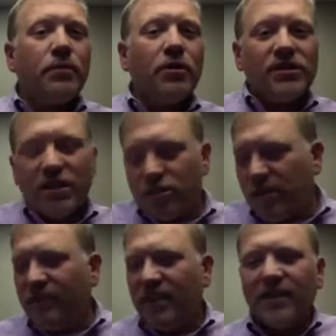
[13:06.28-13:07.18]
I've booked.
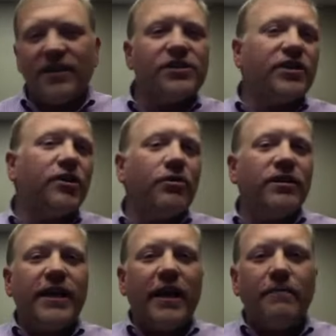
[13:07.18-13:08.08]
Here's everything that needs to go
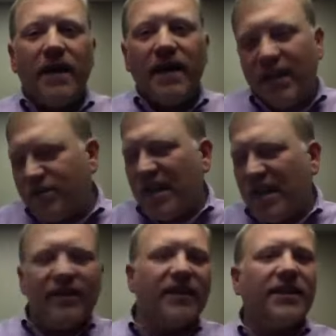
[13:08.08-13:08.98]
in the data bank. Here's
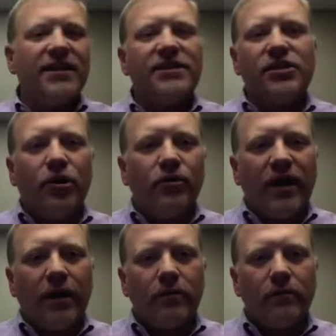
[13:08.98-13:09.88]
everything that needs to go
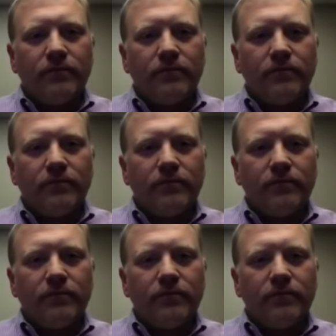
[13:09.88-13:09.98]
there.